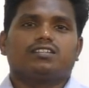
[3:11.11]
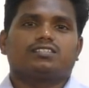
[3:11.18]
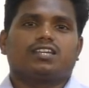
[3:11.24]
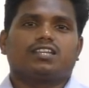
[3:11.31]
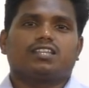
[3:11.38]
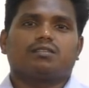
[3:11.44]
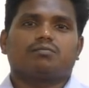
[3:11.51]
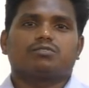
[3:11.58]

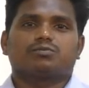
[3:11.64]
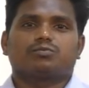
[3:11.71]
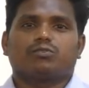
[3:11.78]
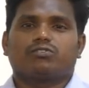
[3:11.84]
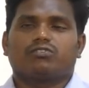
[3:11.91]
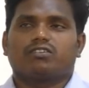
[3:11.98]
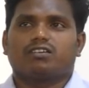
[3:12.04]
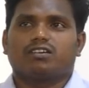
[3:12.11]
saindambus
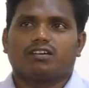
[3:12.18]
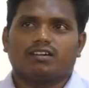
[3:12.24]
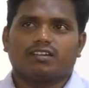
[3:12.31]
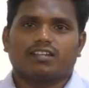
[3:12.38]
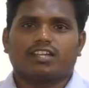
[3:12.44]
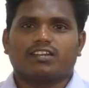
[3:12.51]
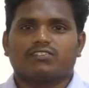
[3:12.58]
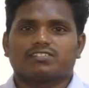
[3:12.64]
uh,
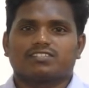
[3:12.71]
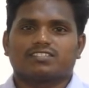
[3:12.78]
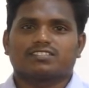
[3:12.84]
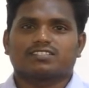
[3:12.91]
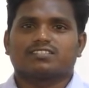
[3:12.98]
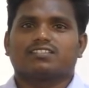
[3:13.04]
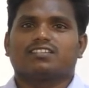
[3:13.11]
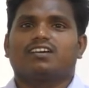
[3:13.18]
railway
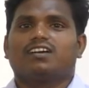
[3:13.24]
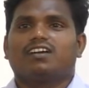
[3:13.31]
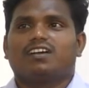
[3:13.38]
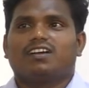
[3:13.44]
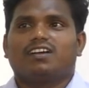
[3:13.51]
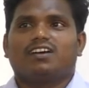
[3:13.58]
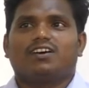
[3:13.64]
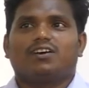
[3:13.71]
station
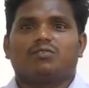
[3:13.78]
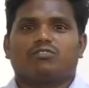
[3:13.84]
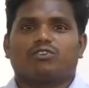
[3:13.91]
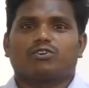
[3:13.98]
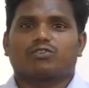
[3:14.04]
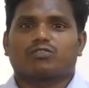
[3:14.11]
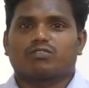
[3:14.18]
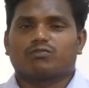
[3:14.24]
uh,
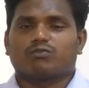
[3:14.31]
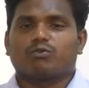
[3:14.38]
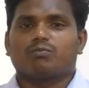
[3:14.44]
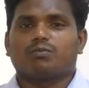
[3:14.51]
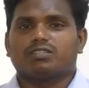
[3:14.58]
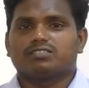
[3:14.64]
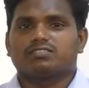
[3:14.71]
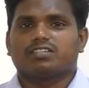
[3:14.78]
for, for 4
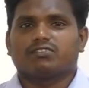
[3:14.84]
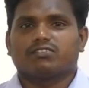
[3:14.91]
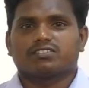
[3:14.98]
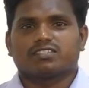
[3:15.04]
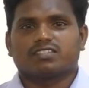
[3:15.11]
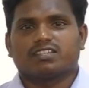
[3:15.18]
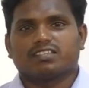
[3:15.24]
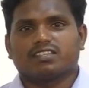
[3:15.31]
months i was
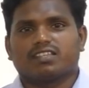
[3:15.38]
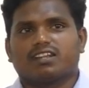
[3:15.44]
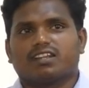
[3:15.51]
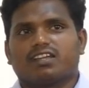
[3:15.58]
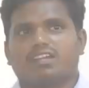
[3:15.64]
staying there